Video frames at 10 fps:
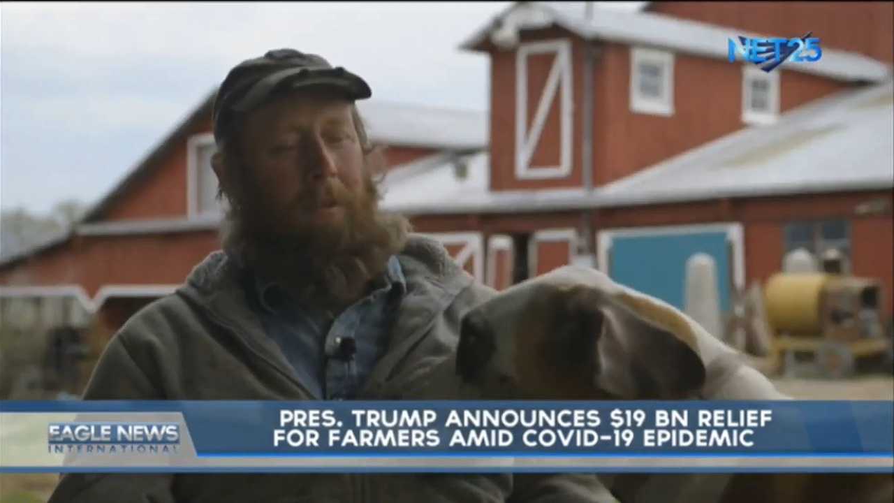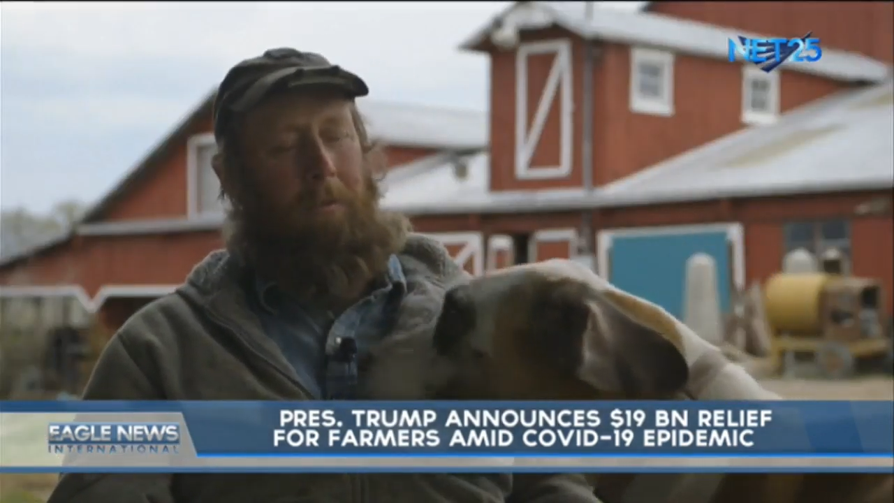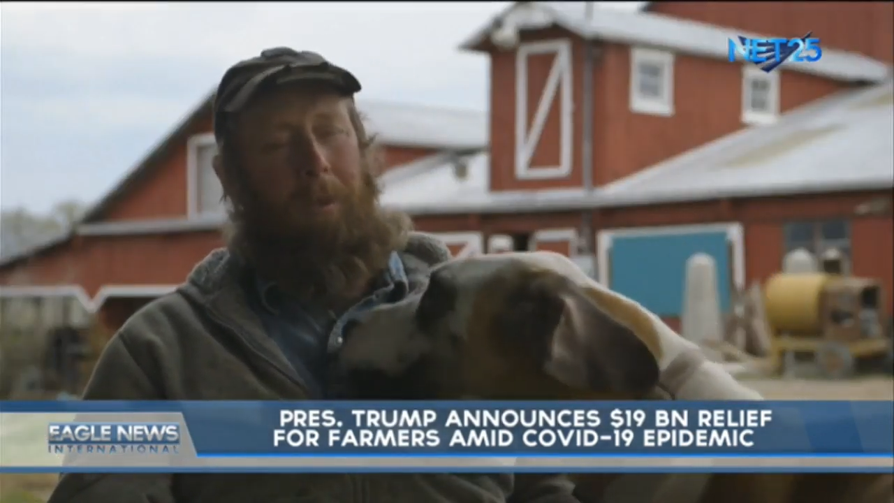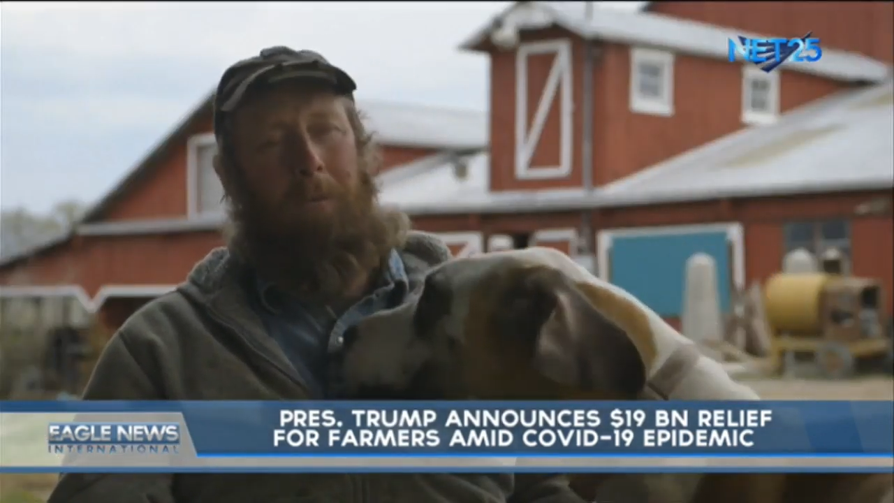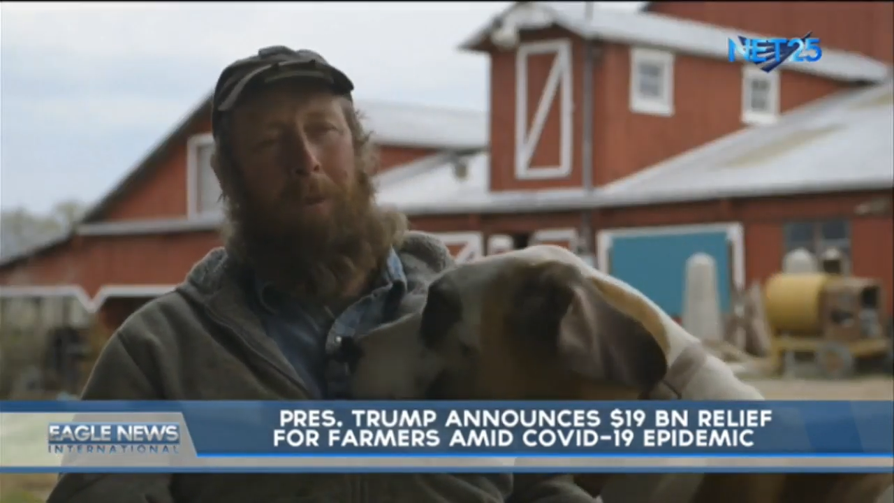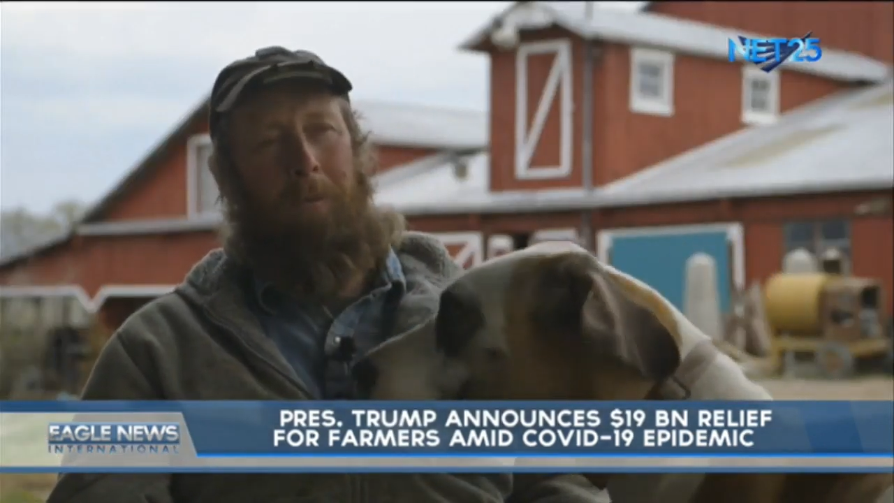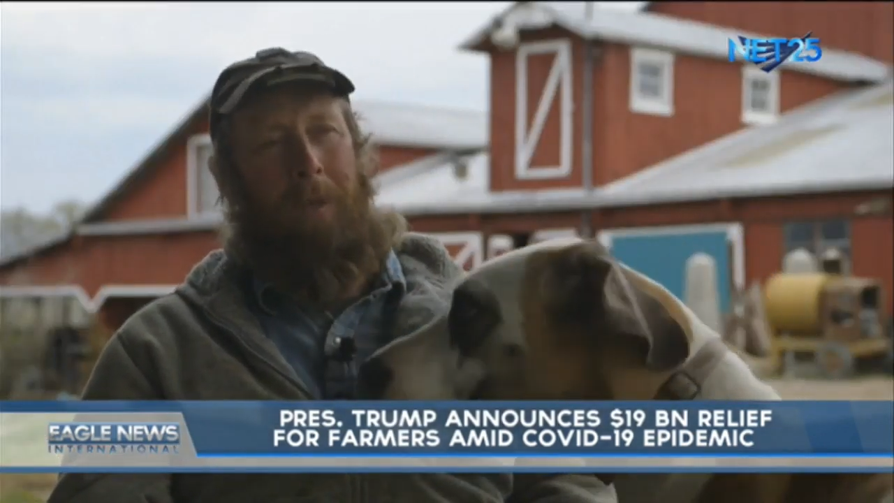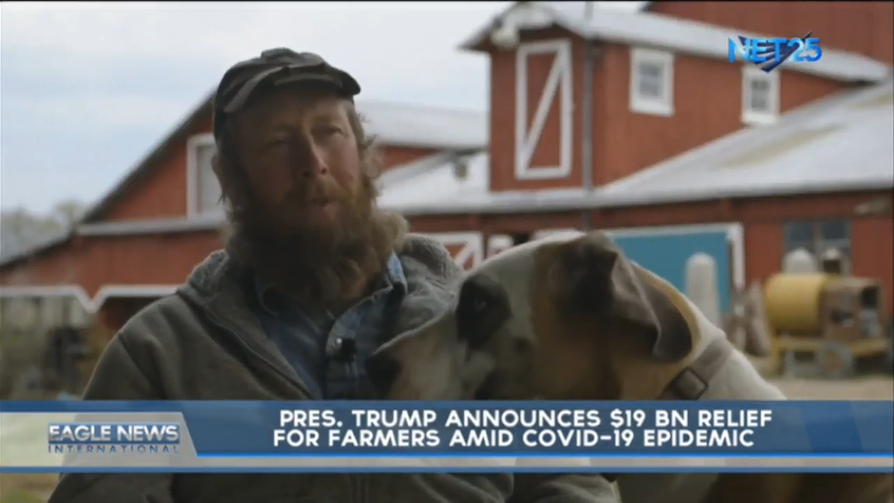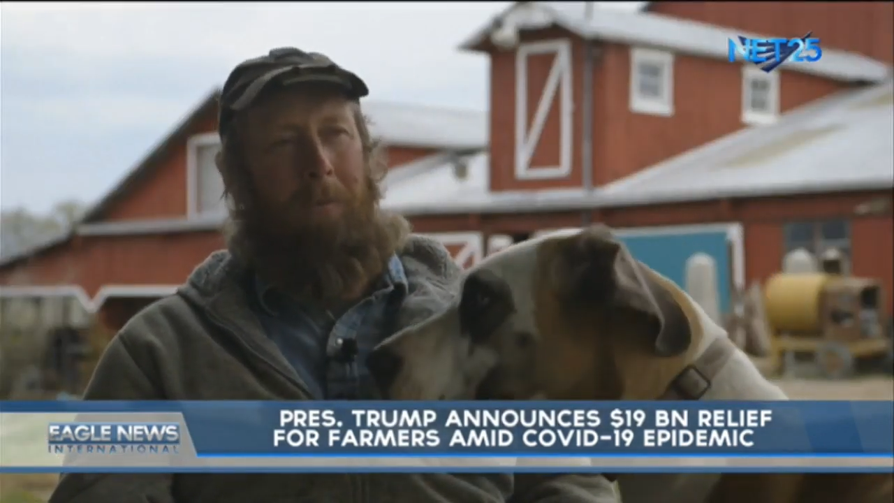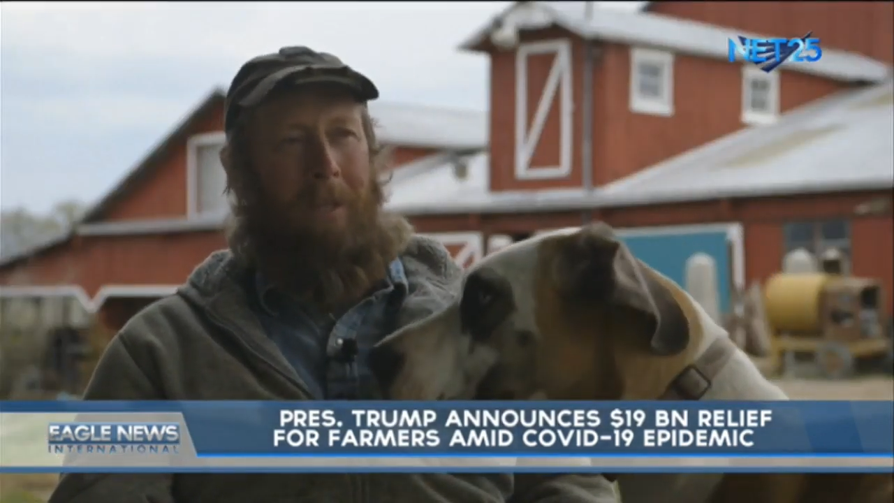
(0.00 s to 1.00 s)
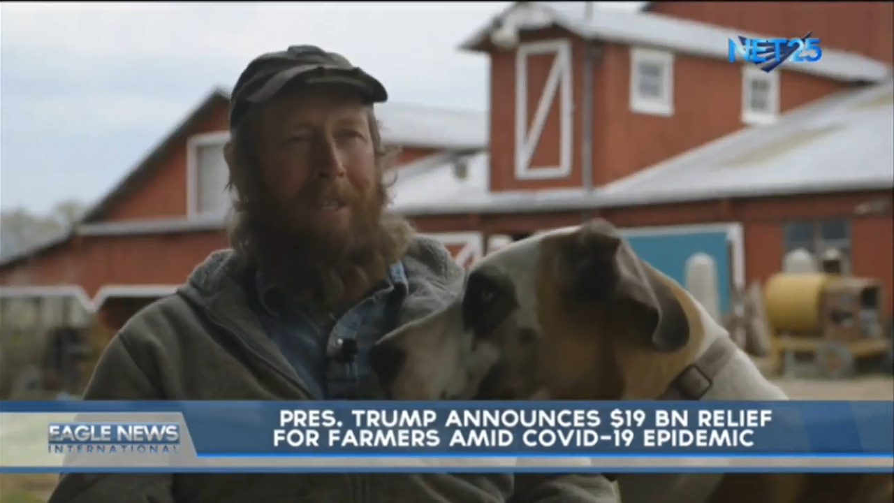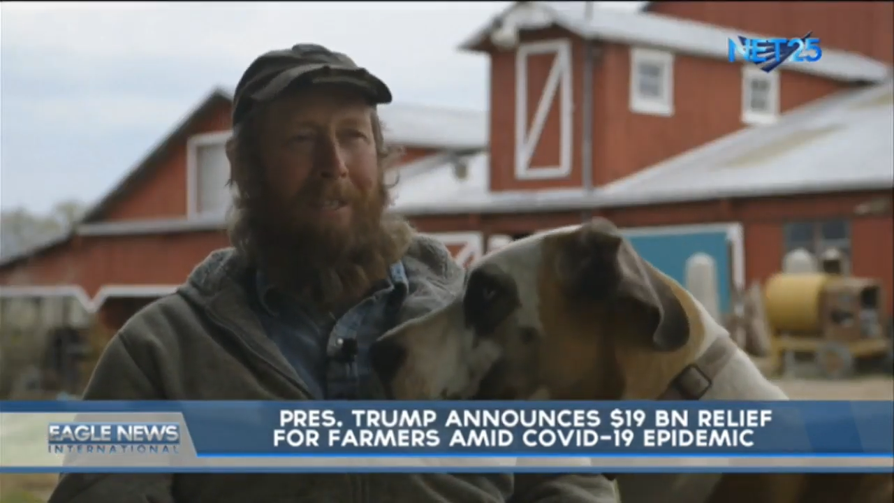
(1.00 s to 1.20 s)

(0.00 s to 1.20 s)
the middlemen make the money,